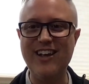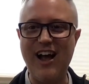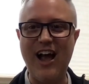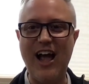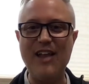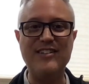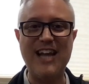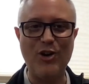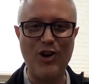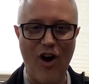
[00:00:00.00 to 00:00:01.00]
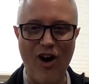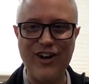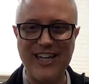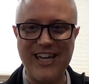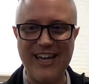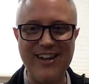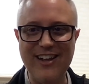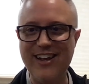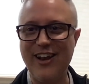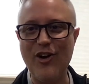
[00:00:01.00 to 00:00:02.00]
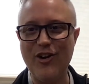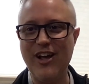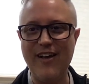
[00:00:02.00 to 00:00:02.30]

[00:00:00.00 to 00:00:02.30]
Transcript: uh, Dale Carnegie, you know, uh,